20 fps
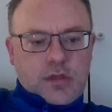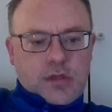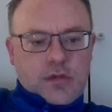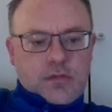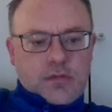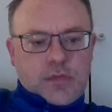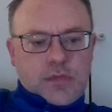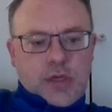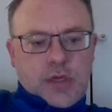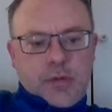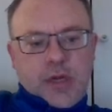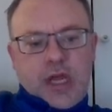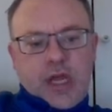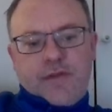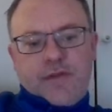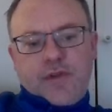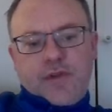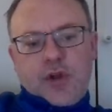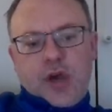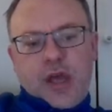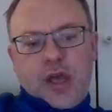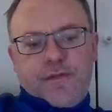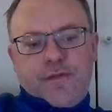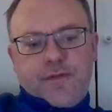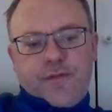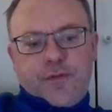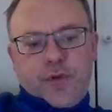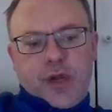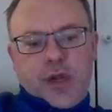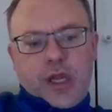I mean, I have knight
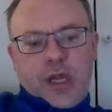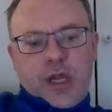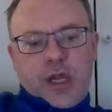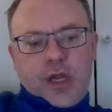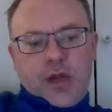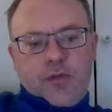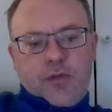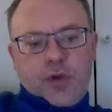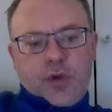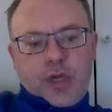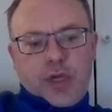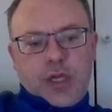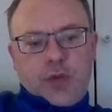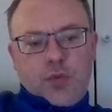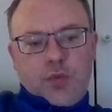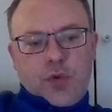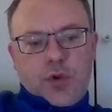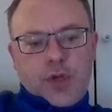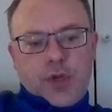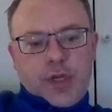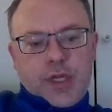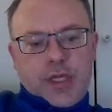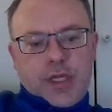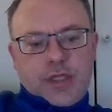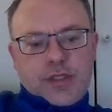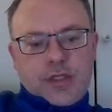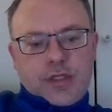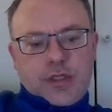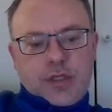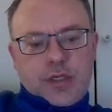f3 and then rook d1.
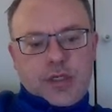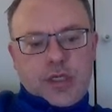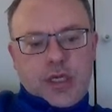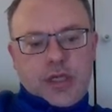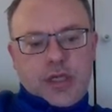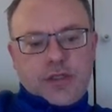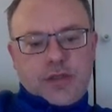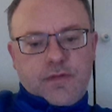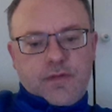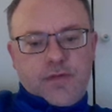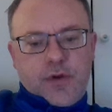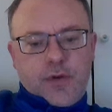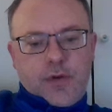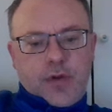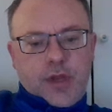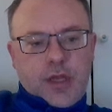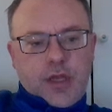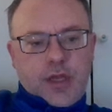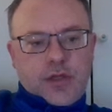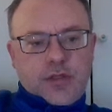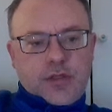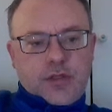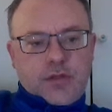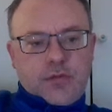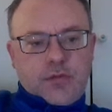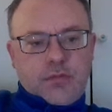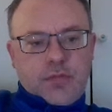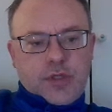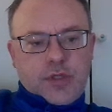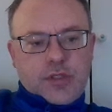That is a
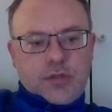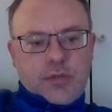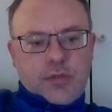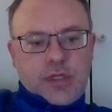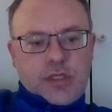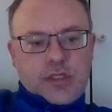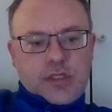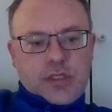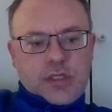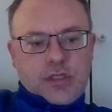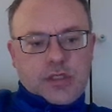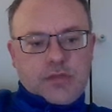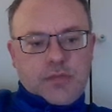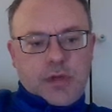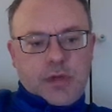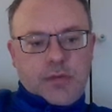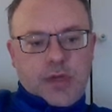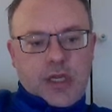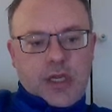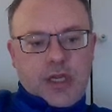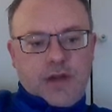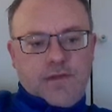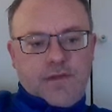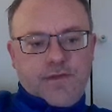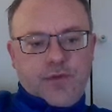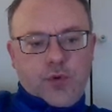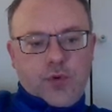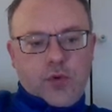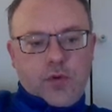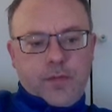variation. Bishop e6, maybe
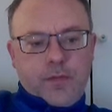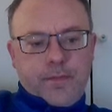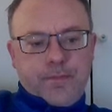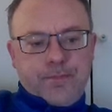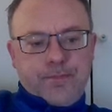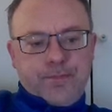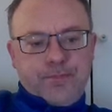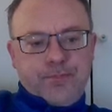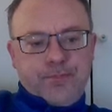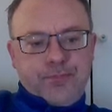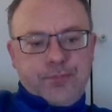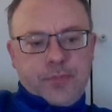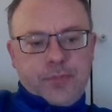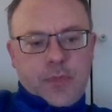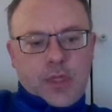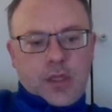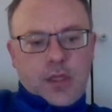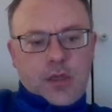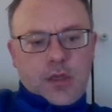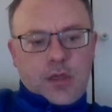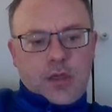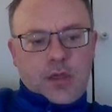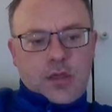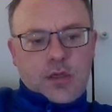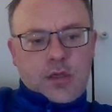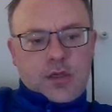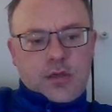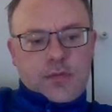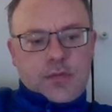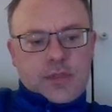e4.
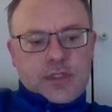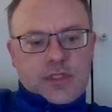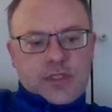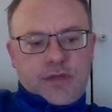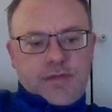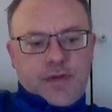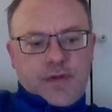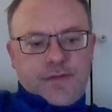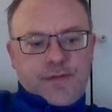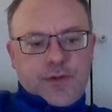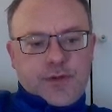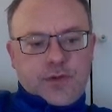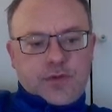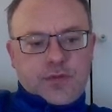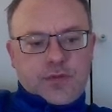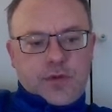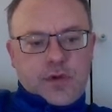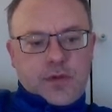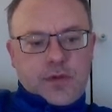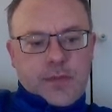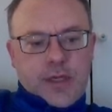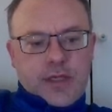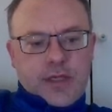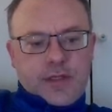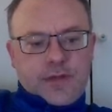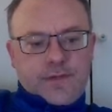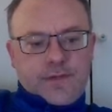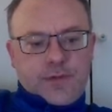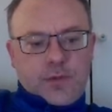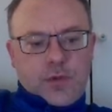But something feels wrong about
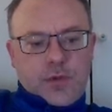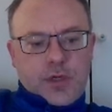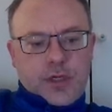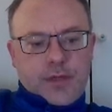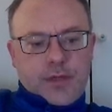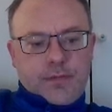this for white.